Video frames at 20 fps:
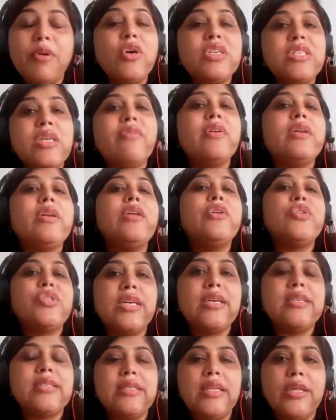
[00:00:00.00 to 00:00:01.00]
Because our
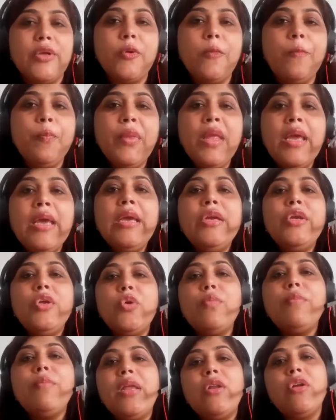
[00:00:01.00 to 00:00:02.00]
district is new,
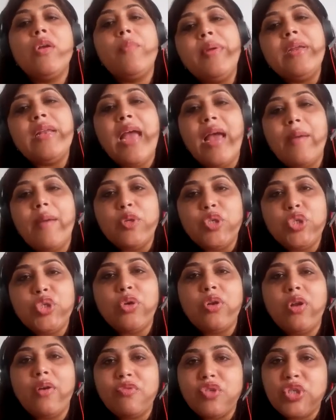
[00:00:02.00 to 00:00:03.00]
you may not be
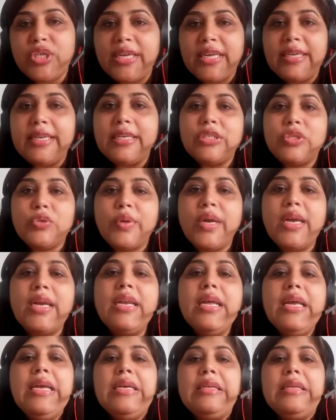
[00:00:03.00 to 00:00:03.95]
habitual of checking it, right?